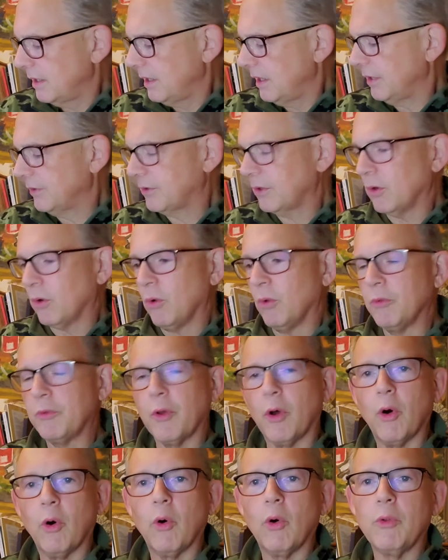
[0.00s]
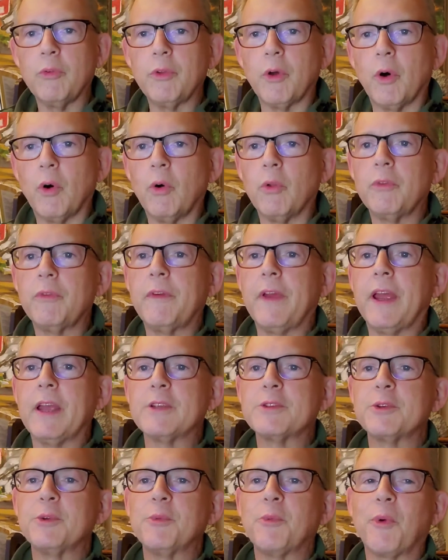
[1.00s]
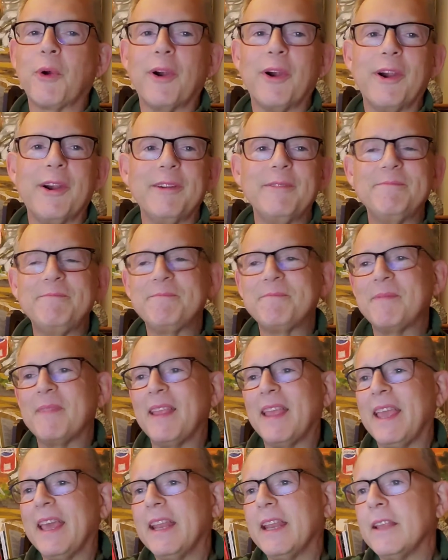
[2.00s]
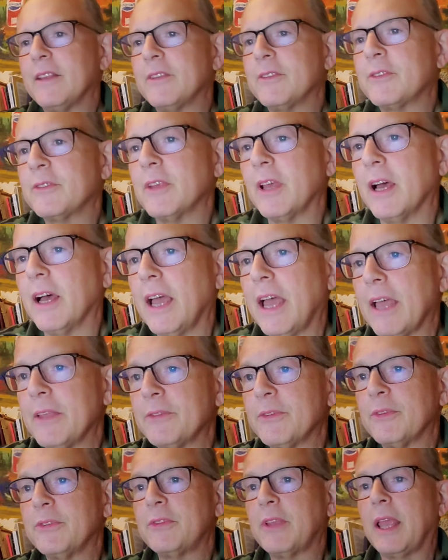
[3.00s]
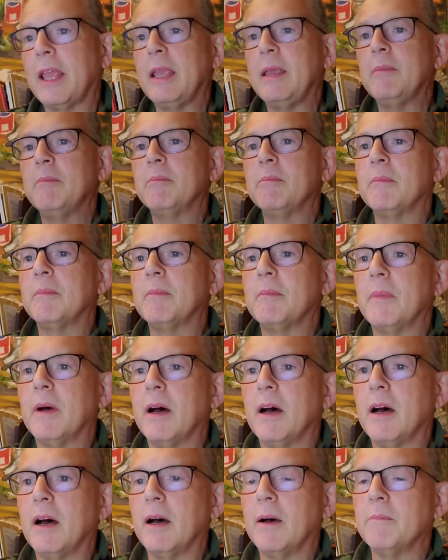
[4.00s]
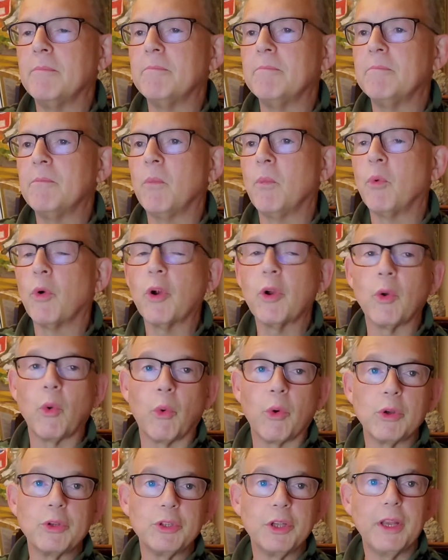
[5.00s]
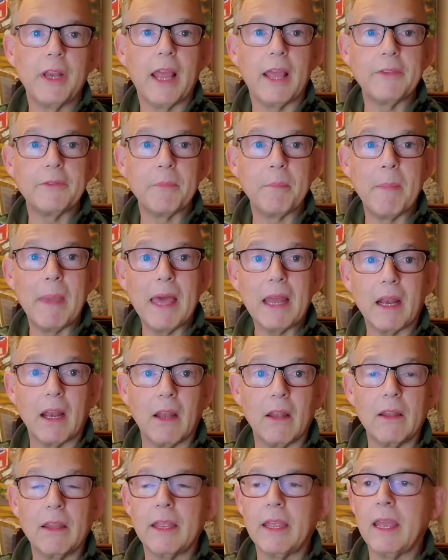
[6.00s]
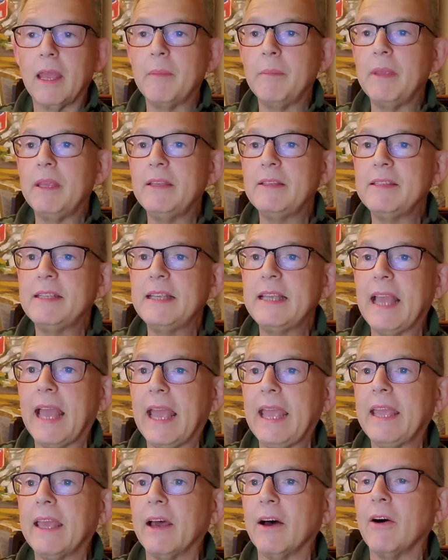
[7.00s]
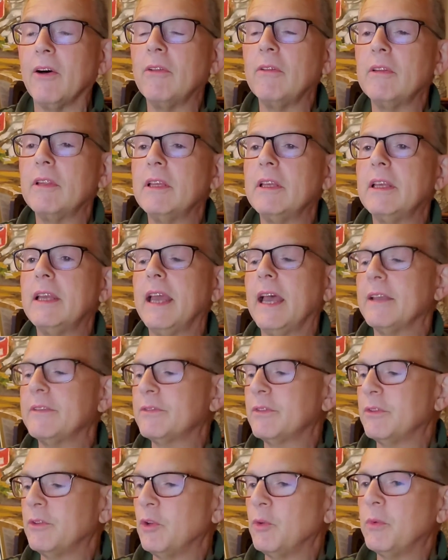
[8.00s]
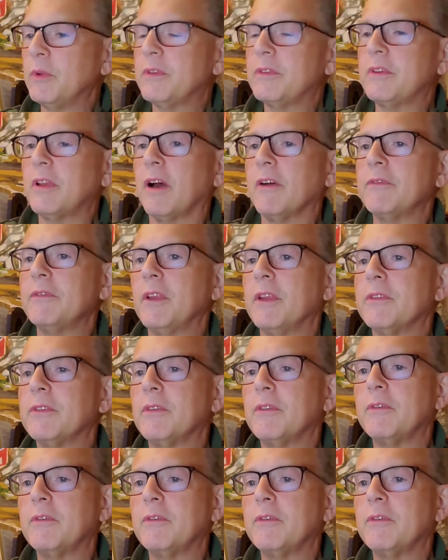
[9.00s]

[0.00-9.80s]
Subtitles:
It's an old-fashioned word, and it's has the same word origin as metal. Metal has to do with toughness.